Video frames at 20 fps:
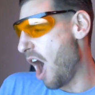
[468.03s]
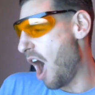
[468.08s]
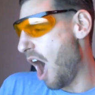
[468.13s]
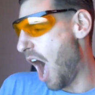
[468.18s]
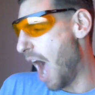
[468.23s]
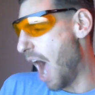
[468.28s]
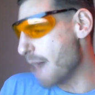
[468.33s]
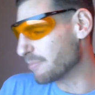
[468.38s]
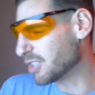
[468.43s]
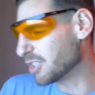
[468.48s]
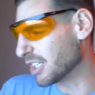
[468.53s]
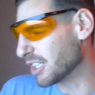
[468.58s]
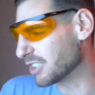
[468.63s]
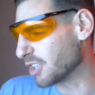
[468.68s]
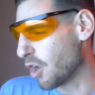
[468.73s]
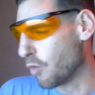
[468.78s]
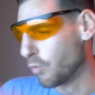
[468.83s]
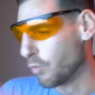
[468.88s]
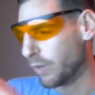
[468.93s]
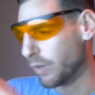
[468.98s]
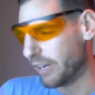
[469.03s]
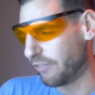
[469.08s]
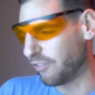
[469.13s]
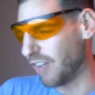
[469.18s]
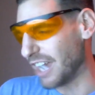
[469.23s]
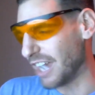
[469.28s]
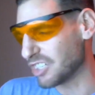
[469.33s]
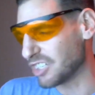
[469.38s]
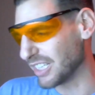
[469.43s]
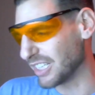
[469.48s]
I'm just
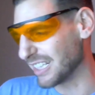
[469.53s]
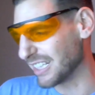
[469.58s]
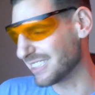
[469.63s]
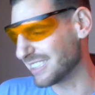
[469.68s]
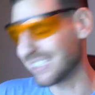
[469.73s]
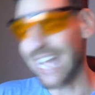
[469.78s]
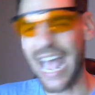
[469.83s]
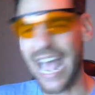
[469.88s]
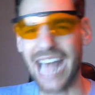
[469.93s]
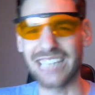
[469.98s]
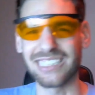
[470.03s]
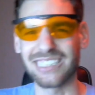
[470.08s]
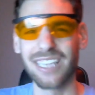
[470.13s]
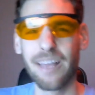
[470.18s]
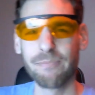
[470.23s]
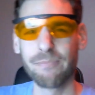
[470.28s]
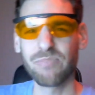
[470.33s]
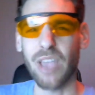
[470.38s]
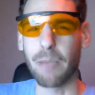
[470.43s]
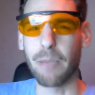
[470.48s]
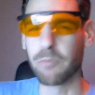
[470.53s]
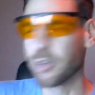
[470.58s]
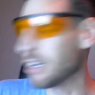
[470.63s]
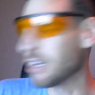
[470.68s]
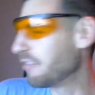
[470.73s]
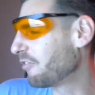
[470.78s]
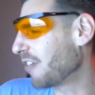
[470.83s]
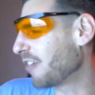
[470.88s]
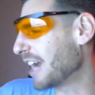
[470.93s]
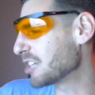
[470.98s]
refreshing the stats. I'm
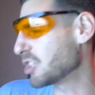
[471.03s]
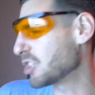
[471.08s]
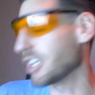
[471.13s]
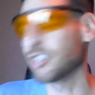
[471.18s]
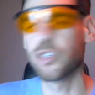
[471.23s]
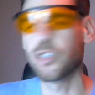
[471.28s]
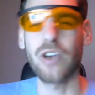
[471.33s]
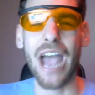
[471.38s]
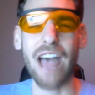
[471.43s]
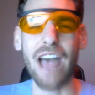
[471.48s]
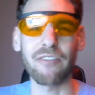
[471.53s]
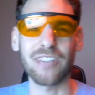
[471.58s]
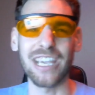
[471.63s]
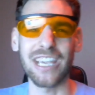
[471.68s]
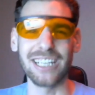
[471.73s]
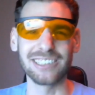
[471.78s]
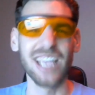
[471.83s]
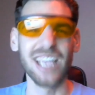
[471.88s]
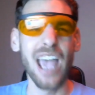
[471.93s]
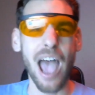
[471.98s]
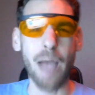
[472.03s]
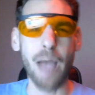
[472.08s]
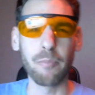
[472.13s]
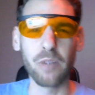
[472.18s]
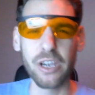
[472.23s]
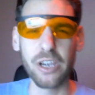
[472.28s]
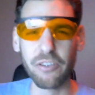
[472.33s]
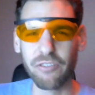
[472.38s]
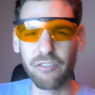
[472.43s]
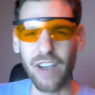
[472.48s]
refreshing DraftKings. I'm
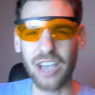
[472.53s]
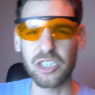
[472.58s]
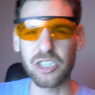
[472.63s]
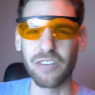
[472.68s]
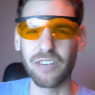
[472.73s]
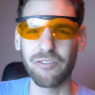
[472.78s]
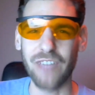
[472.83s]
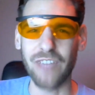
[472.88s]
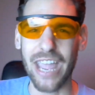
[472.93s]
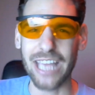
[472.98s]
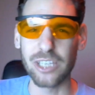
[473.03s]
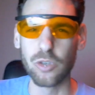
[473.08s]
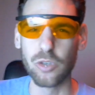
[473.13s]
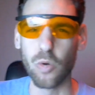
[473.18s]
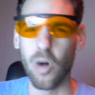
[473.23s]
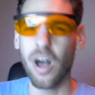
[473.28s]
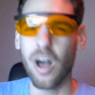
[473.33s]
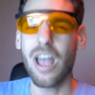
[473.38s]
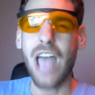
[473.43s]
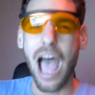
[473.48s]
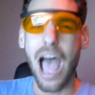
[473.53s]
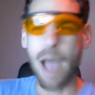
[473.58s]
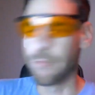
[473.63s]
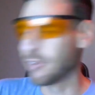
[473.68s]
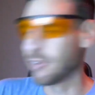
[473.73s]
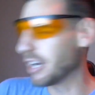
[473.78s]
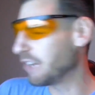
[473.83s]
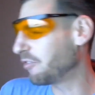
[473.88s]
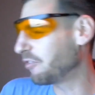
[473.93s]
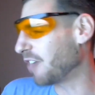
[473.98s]
refreshing FanDuel.
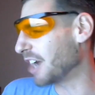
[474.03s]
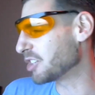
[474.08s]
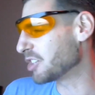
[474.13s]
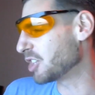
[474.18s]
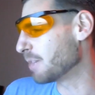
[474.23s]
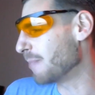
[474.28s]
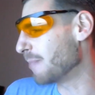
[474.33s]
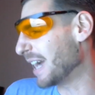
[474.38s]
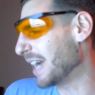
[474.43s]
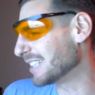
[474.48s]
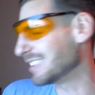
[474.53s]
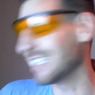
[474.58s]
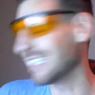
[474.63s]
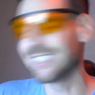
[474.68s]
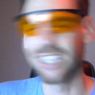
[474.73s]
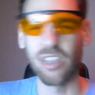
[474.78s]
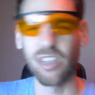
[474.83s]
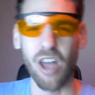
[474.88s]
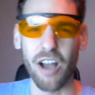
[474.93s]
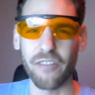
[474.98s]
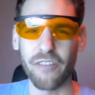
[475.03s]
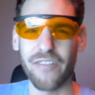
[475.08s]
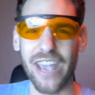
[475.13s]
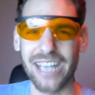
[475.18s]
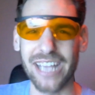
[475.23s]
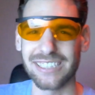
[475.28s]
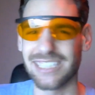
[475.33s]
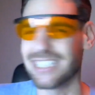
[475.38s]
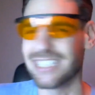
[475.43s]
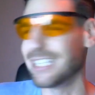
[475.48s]
I'm refreshing my season-long
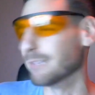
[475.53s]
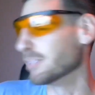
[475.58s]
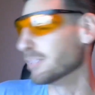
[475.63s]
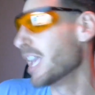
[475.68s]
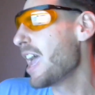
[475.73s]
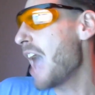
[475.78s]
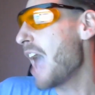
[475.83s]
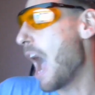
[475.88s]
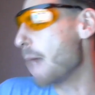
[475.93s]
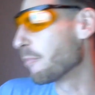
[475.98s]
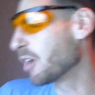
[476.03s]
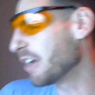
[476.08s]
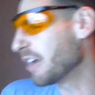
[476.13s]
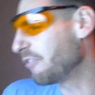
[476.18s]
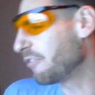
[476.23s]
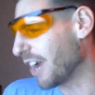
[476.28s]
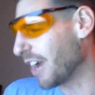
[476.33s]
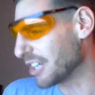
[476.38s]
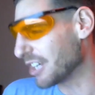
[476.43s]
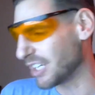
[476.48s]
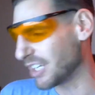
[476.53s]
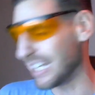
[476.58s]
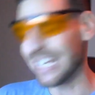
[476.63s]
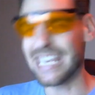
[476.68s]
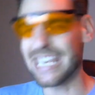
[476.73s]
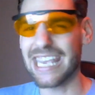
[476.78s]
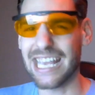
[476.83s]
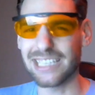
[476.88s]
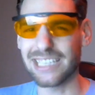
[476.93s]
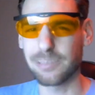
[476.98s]
fantasy teams. I'm refreshing
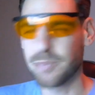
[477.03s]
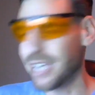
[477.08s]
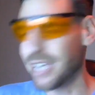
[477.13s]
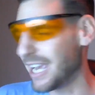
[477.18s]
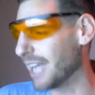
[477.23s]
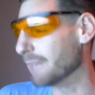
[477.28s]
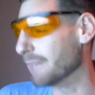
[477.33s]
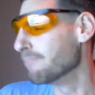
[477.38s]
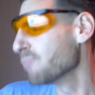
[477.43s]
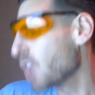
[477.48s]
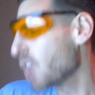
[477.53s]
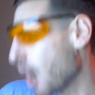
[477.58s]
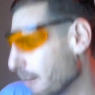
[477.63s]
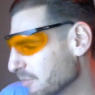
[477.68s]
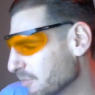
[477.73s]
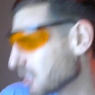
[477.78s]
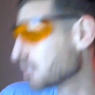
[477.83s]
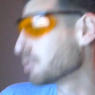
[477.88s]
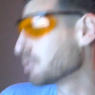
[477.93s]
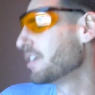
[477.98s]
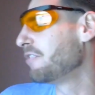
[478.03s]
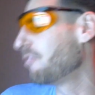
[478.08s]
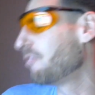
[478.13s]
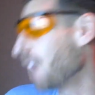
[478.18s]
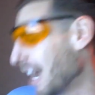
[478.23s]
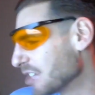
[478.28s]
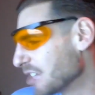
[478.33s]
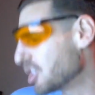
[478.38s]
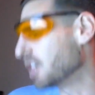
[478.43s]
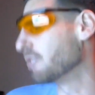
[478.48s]
ESPN. I'm just
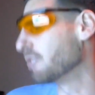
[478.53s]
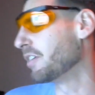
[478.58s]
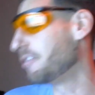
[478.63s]
refreshing.